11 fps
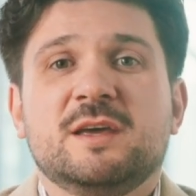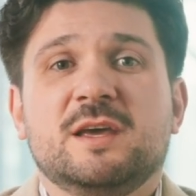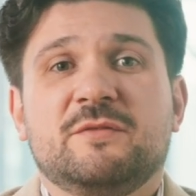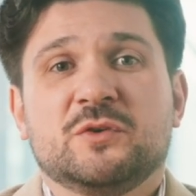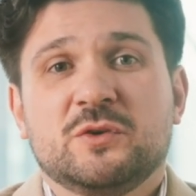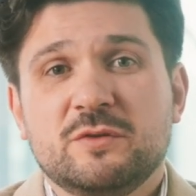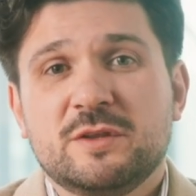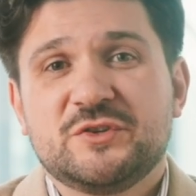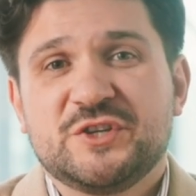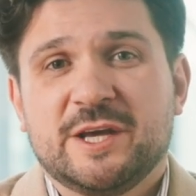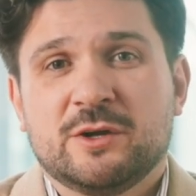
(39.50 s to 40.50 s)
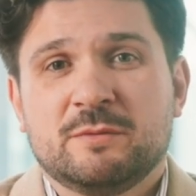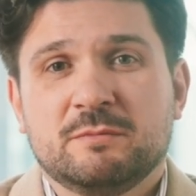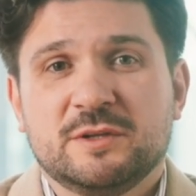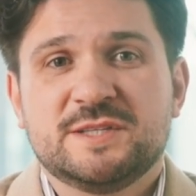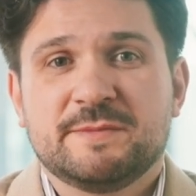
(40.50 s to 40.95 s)
If you're new to the channel,
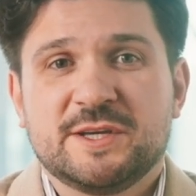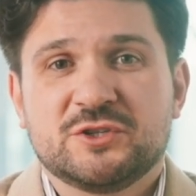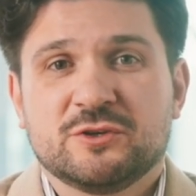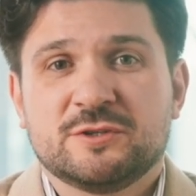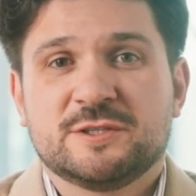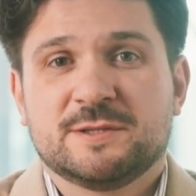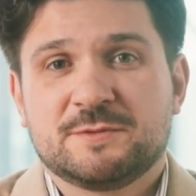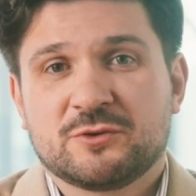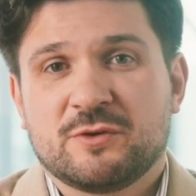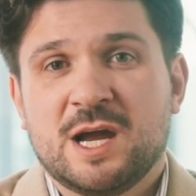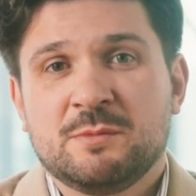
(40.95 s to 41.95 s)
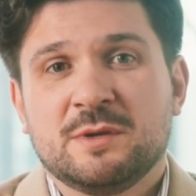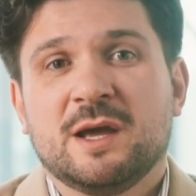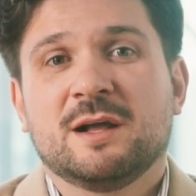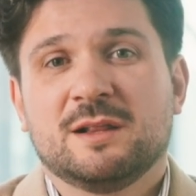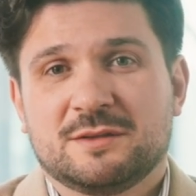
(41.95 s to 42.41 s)
please make sure to subscribe
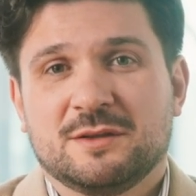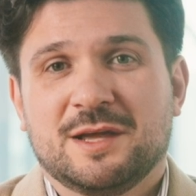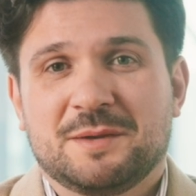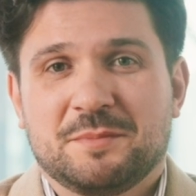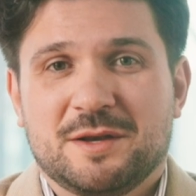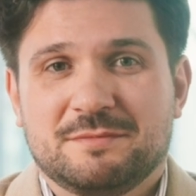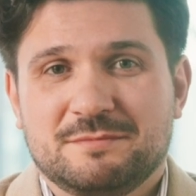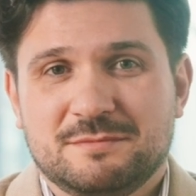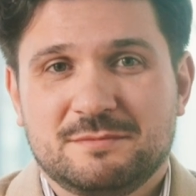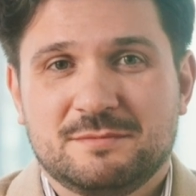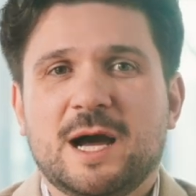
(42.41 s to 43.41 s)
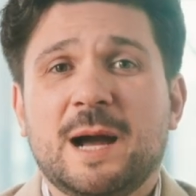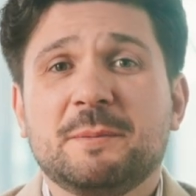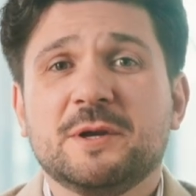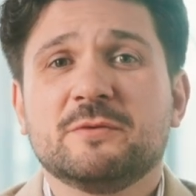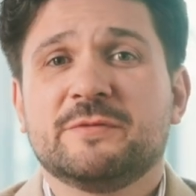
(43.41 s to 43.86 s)
and click the like button.
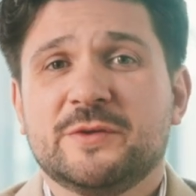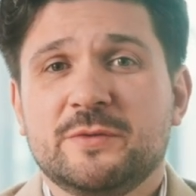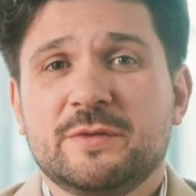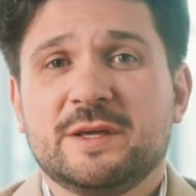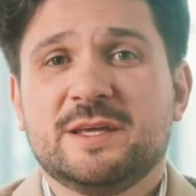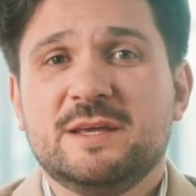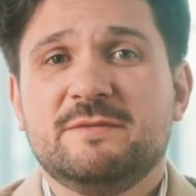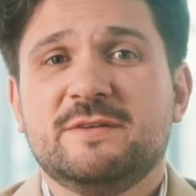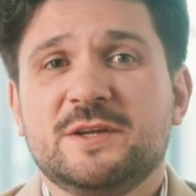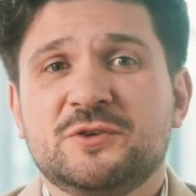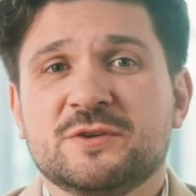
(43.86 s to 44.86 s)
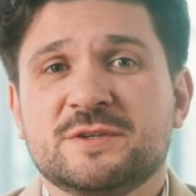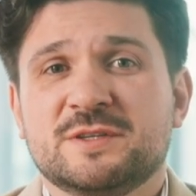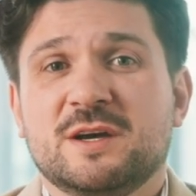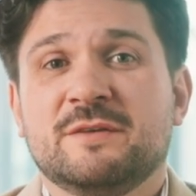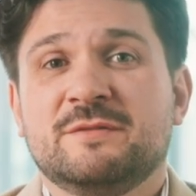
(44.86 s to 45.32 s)
I'm going to review the key
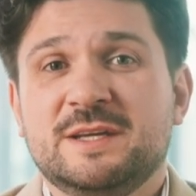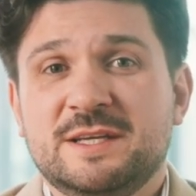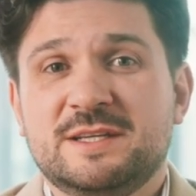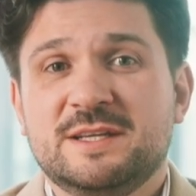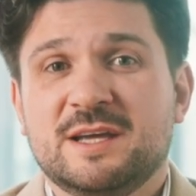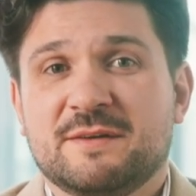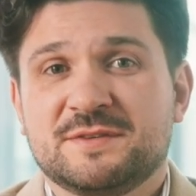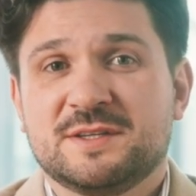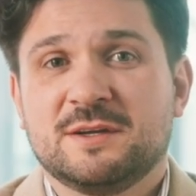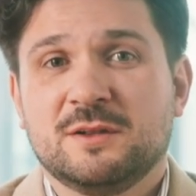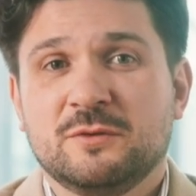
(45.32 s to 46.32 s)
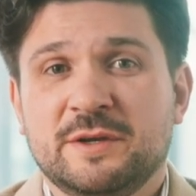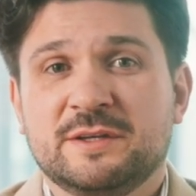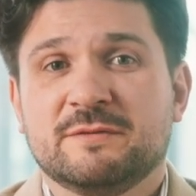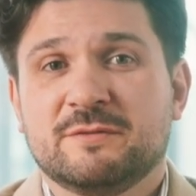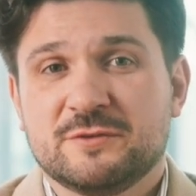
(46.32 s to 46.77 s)
features of ETFs,
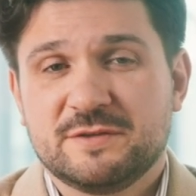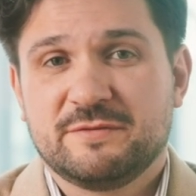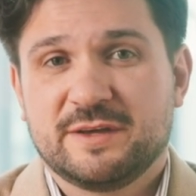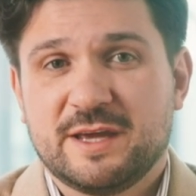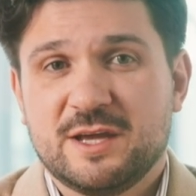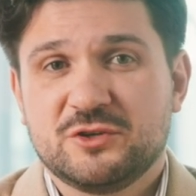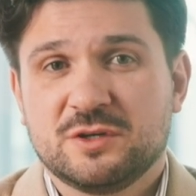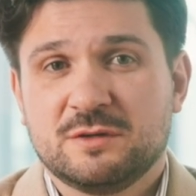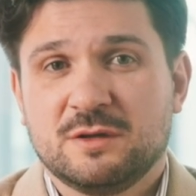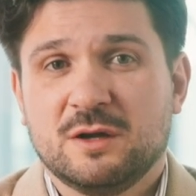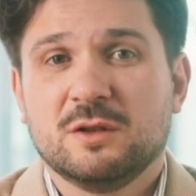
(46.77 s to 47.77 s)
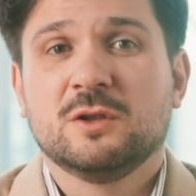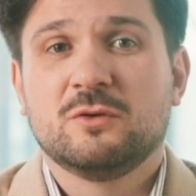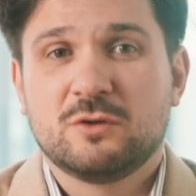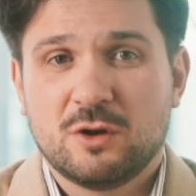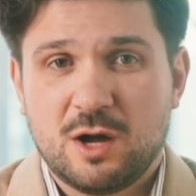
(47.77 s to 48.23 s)
including diversification,
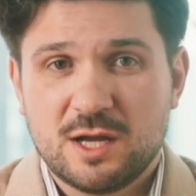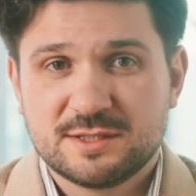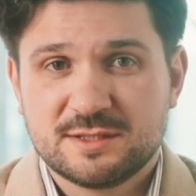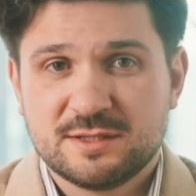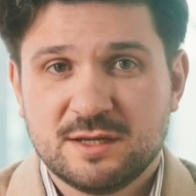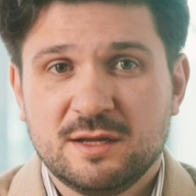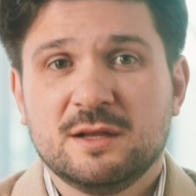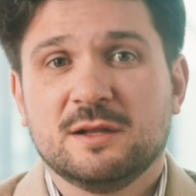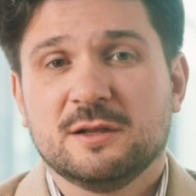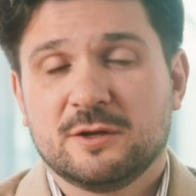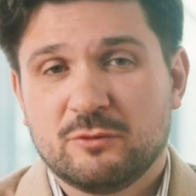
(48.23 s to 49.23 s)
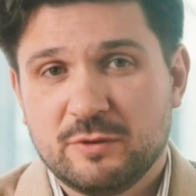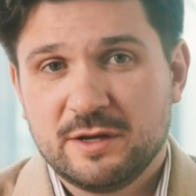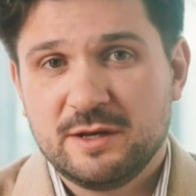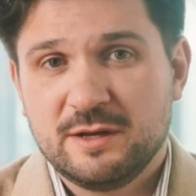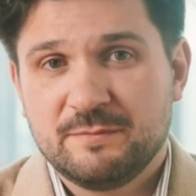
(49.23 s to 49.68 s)
low costs,
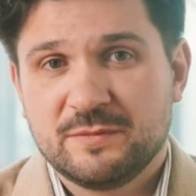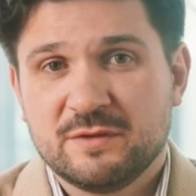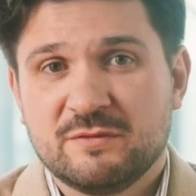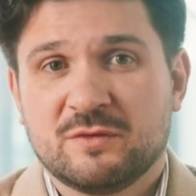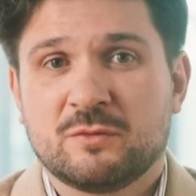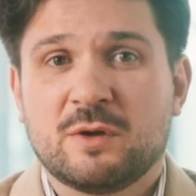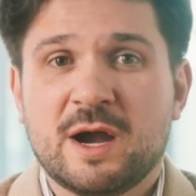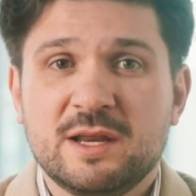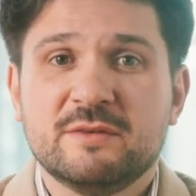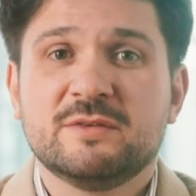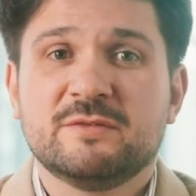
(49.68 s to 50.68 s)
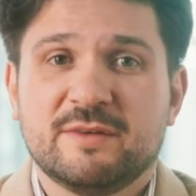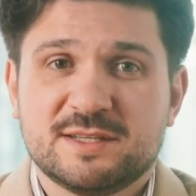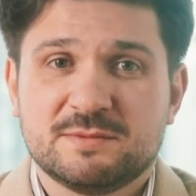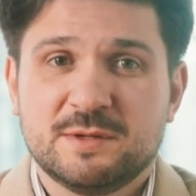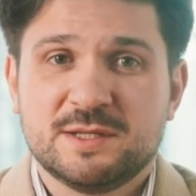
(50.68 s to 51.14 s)
liquidity, variety of
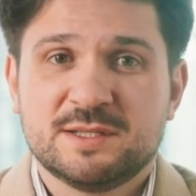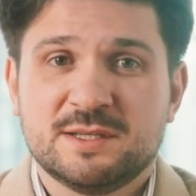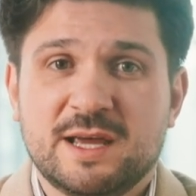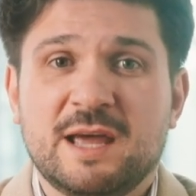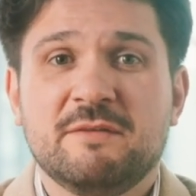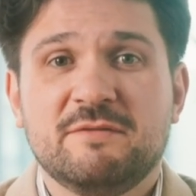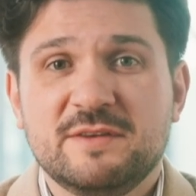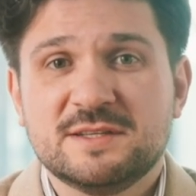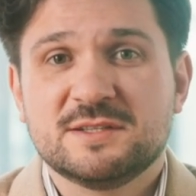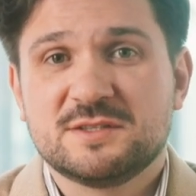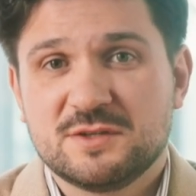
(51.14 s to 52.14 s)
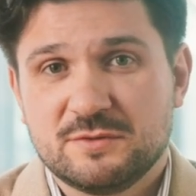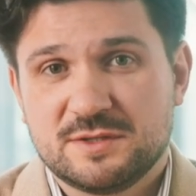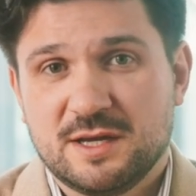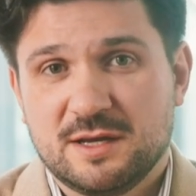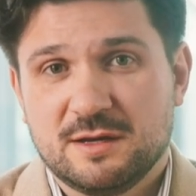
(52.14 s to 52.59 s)
investments, and fees
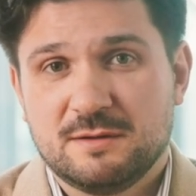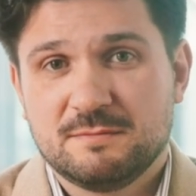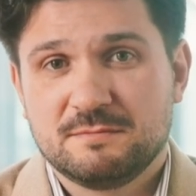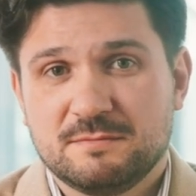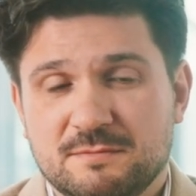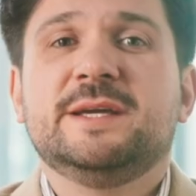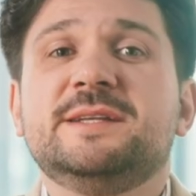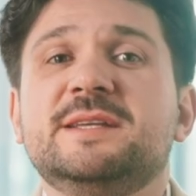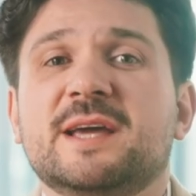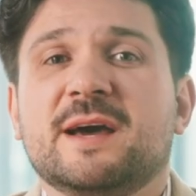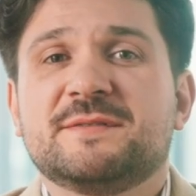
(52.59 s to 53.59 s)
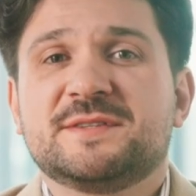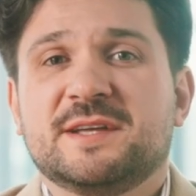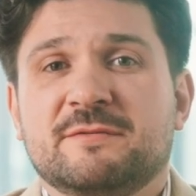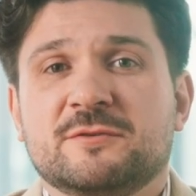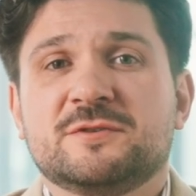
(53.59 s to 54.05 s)
associated. ETFs
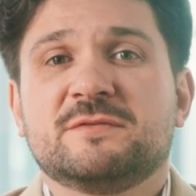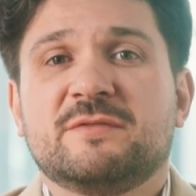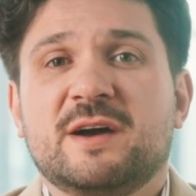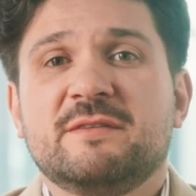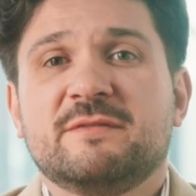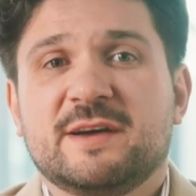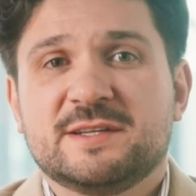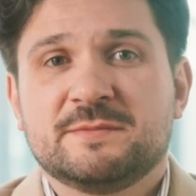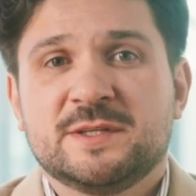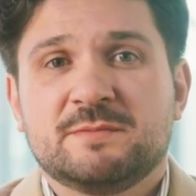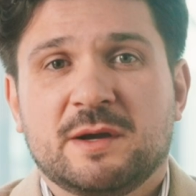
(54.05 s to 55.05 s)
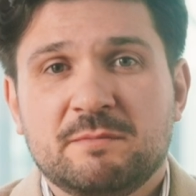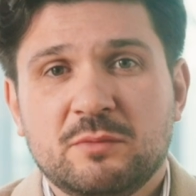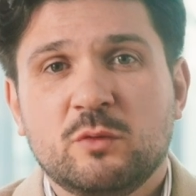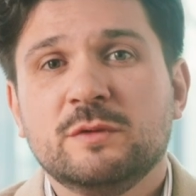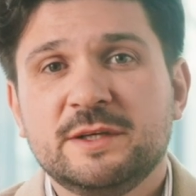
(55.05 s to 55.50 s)
diversify investments by
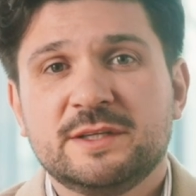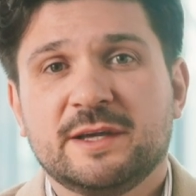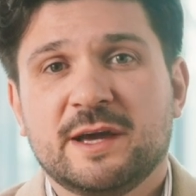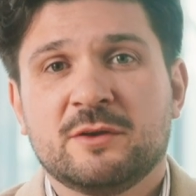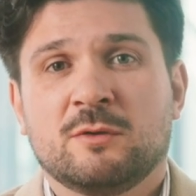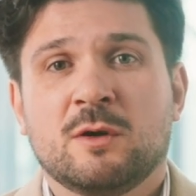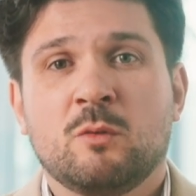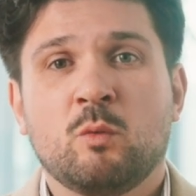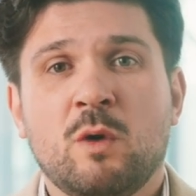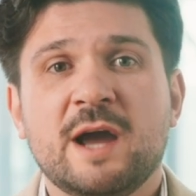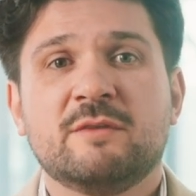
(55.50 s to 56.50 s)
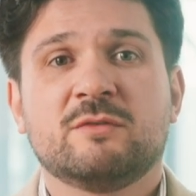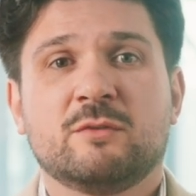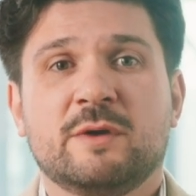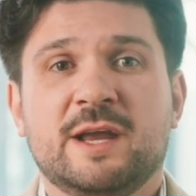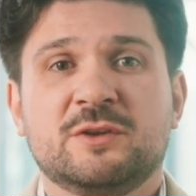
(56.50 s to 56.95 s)
pooling together a wide
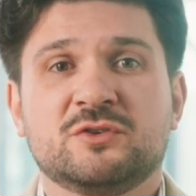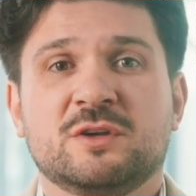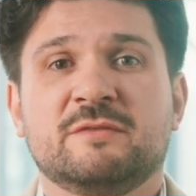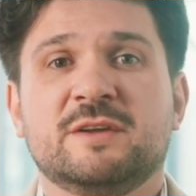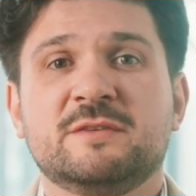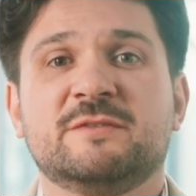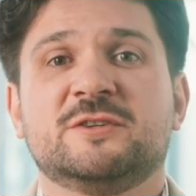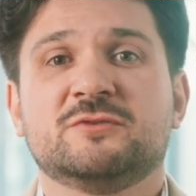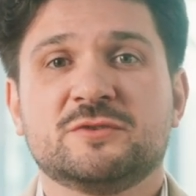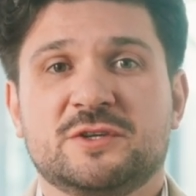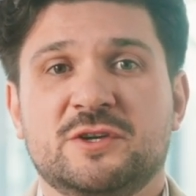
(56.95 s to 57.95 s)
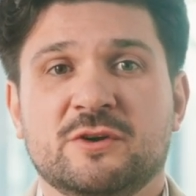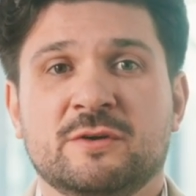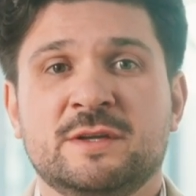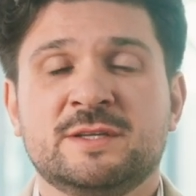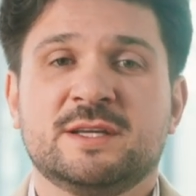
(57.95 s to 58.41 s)
range of individual
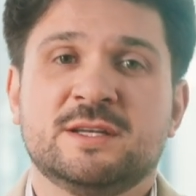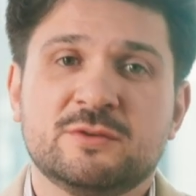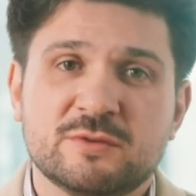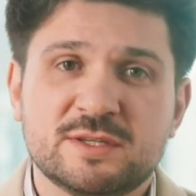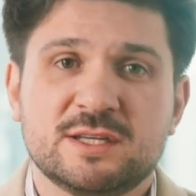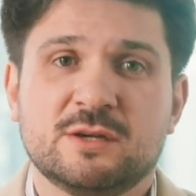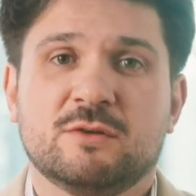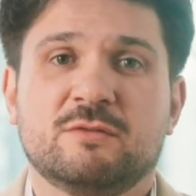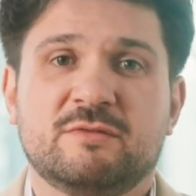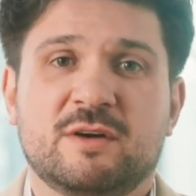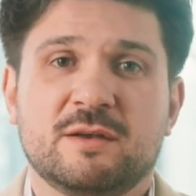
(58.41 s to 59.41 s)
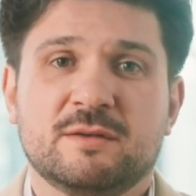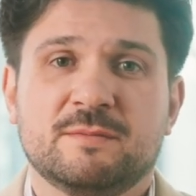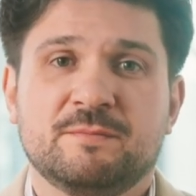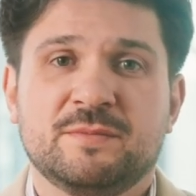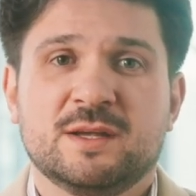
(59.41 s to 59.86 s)
securities into a single fund.
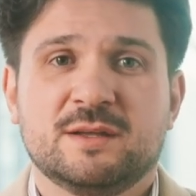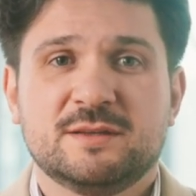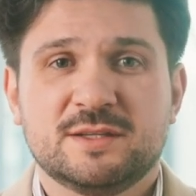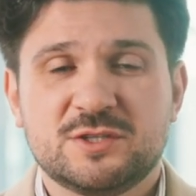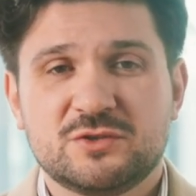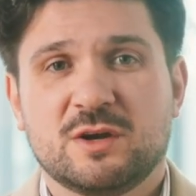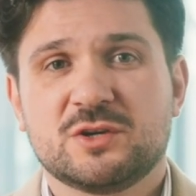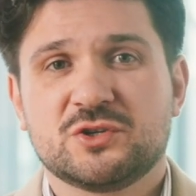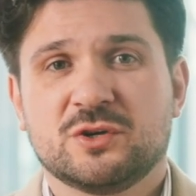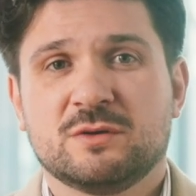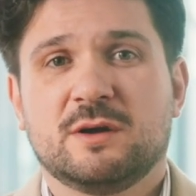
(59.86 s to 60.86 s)
This structure